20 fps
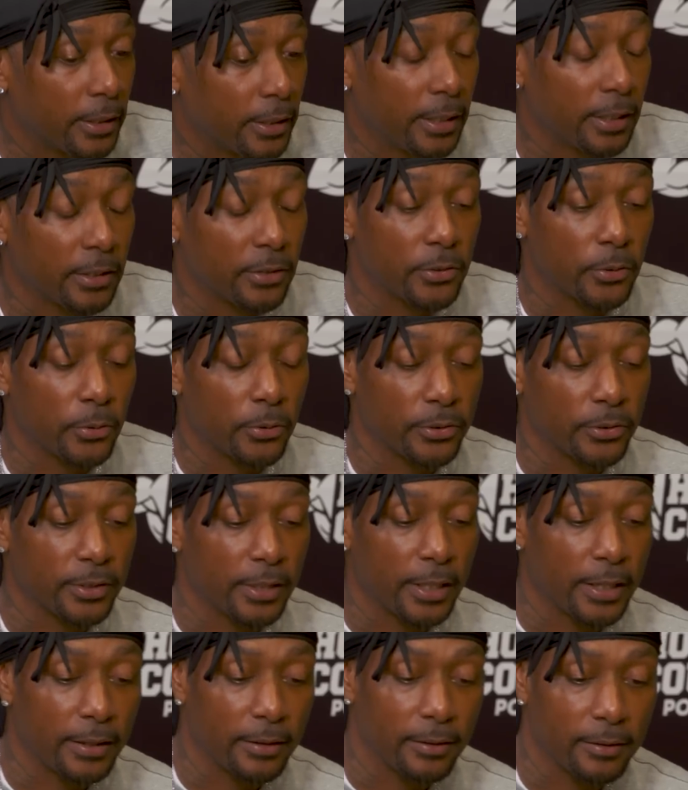Like, so it's
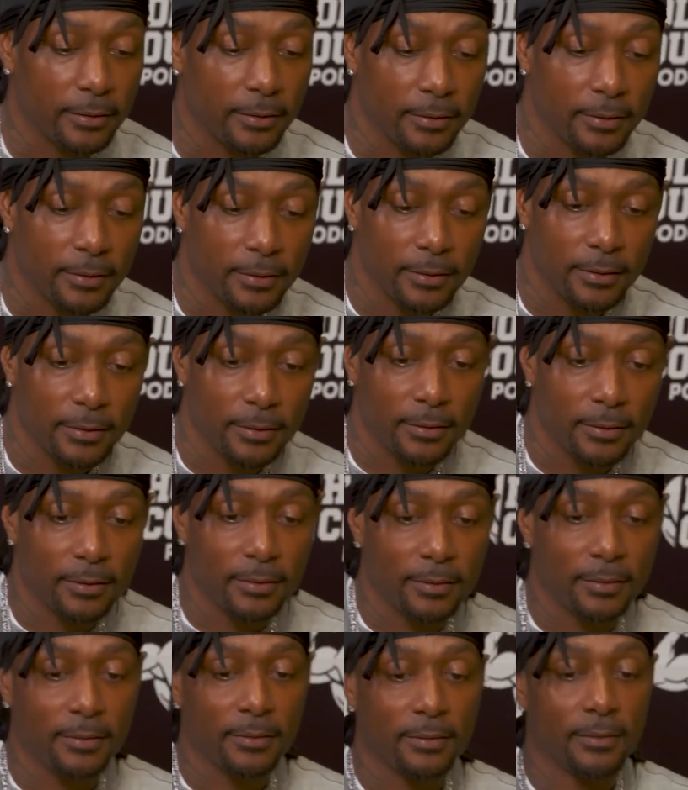like,
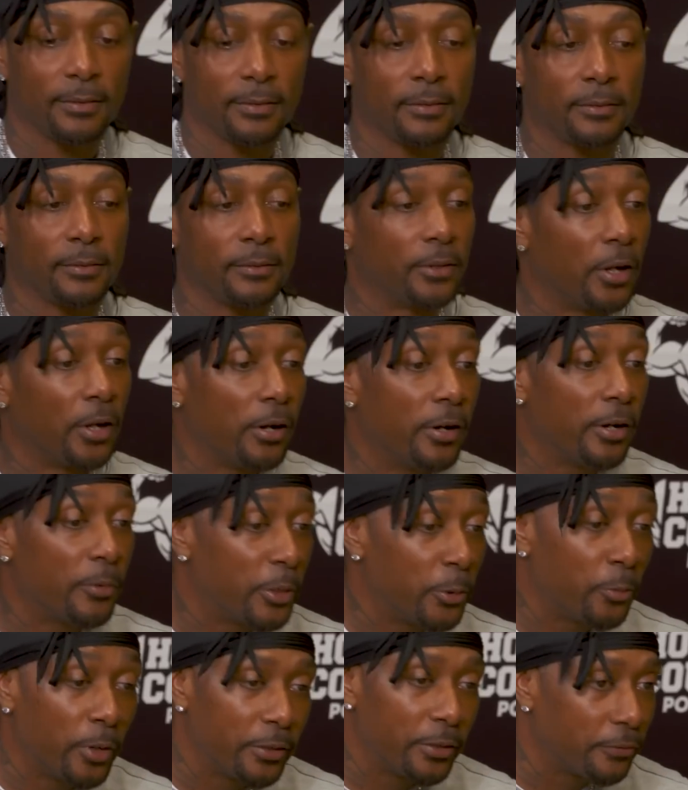No, we
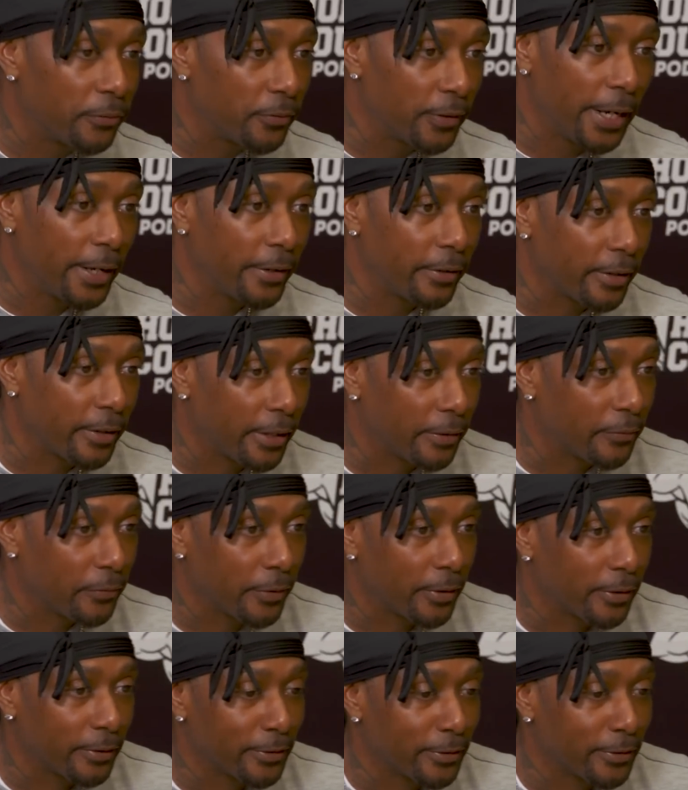wasn't flattered at first.